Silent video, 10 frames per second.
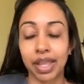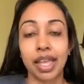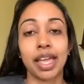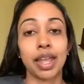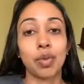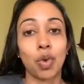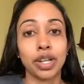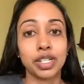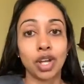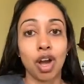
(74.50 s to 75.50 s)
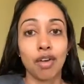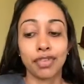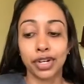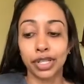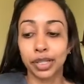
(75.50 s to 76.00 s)
And I wanted to
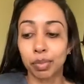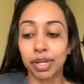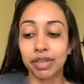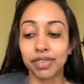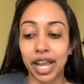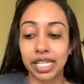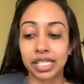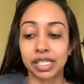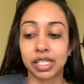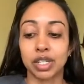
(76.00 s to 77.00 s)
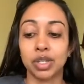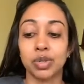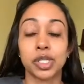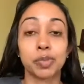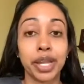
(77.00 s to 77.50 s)
offer a little bit of guidance to you
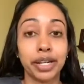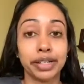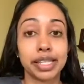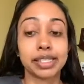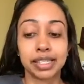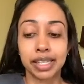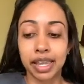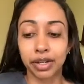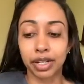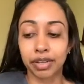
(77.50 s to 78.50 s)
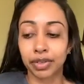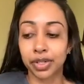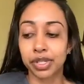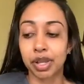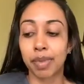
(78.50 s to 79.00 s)
as parents and
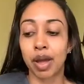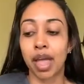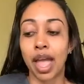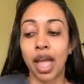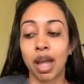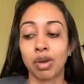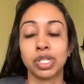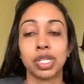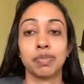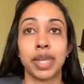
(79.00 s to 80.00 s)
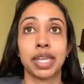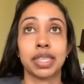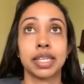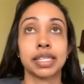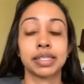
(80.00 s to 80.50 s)
caregivers about how to make
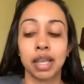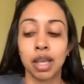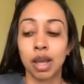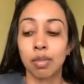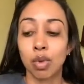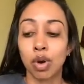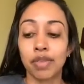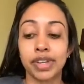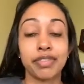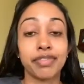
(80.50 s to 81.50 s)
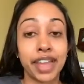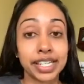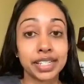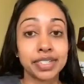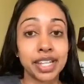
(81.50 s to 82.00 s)
this more of an
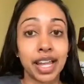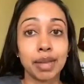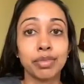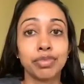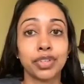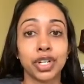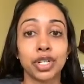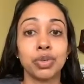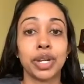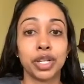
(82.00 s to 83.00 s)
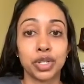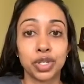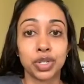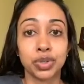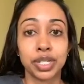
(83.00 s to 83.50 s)
effective time for you and your
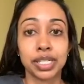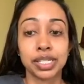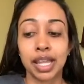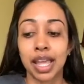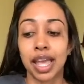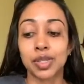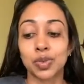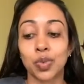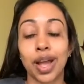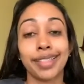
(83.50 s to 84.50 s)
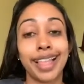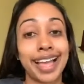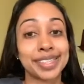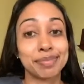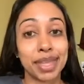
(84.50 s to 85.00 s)
student, as well
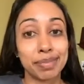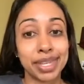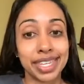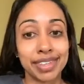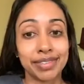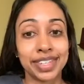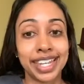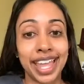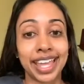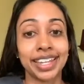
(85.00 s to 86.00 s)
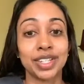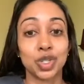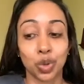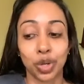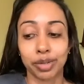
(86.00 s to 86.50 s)
as maybe even an
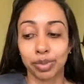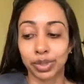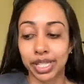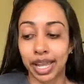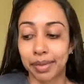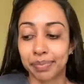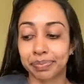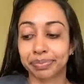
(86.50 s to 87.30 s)
enjoyable time.